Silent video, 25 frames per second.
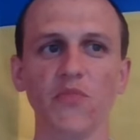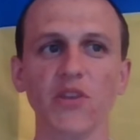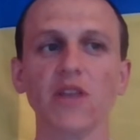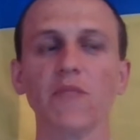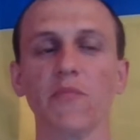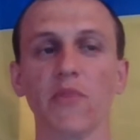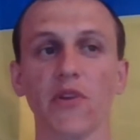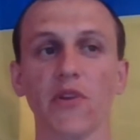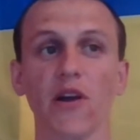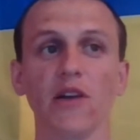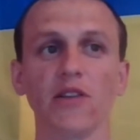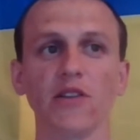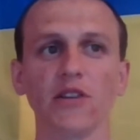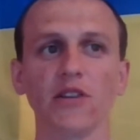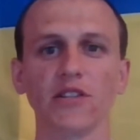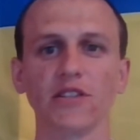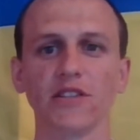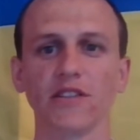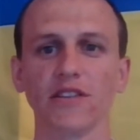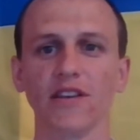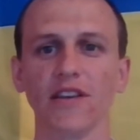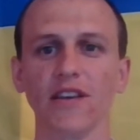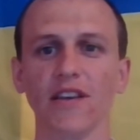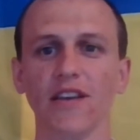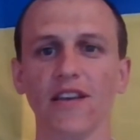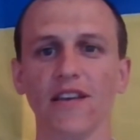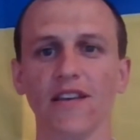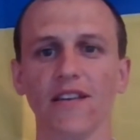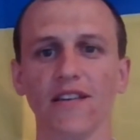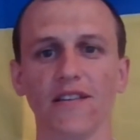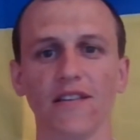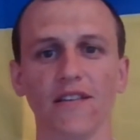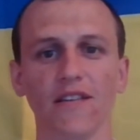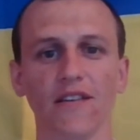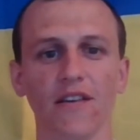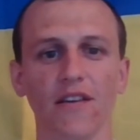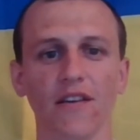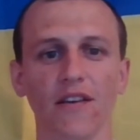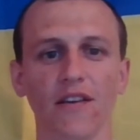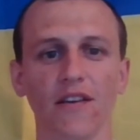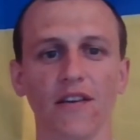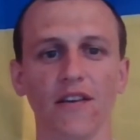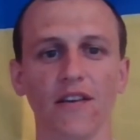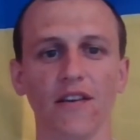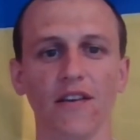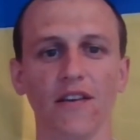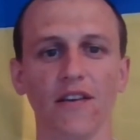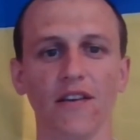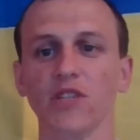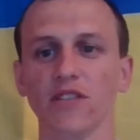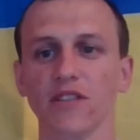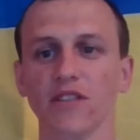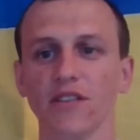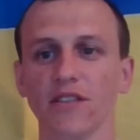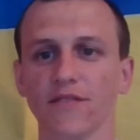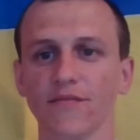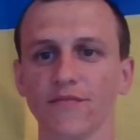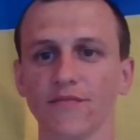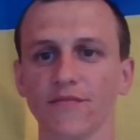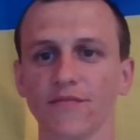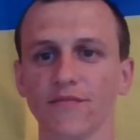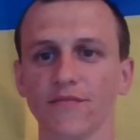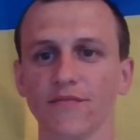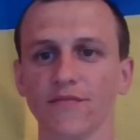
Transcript: big product uses it.